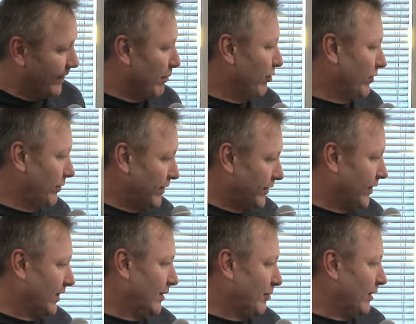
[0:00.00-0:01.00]
the book we're
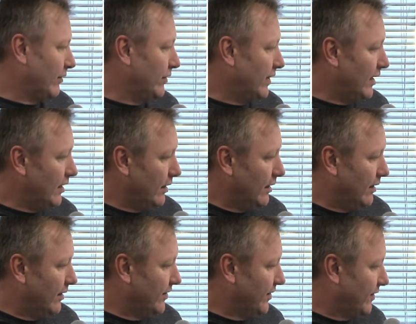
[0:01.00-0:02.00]
talking about today
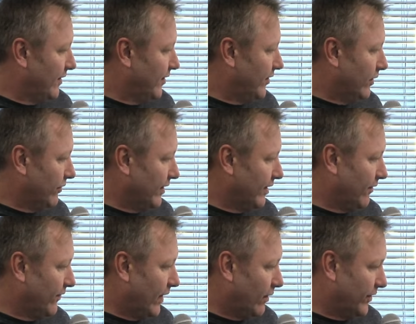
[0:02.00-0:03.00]
is The Secret
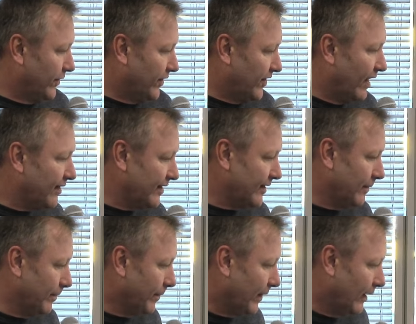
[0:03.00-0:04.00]
of Our
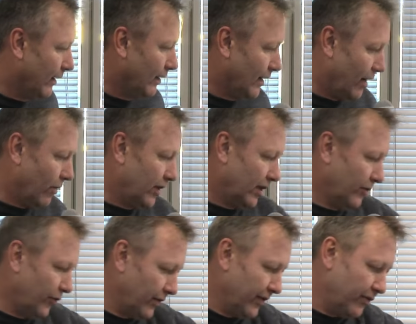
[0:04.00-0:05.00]
Success, How
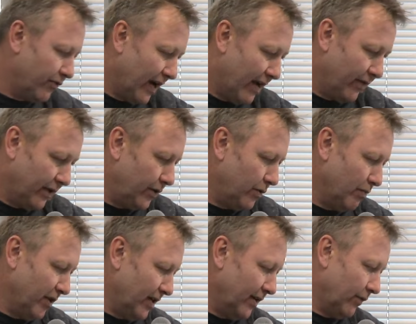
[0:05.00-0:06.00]
Culture is Driving
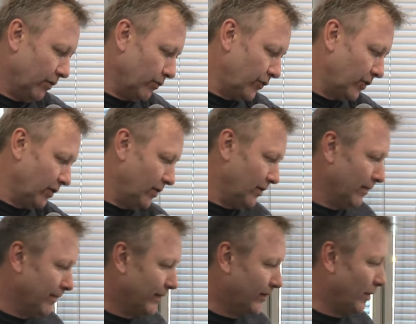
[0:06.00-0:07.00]
Human Evolution,
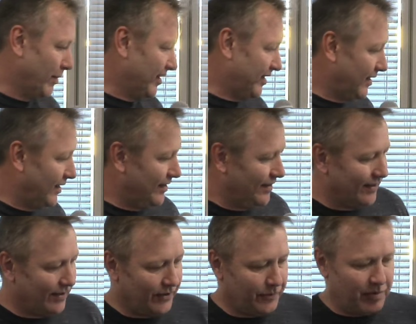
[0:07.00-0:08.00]
Domesticating
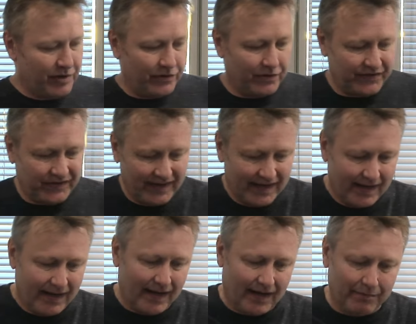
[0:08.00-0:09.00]
Our Species,
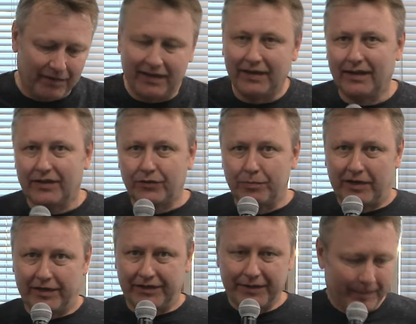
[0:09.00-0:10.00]
and Making Us
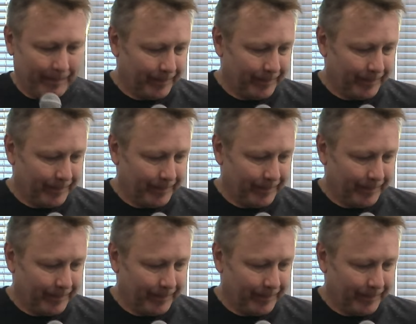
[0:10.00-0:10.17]
Smarter.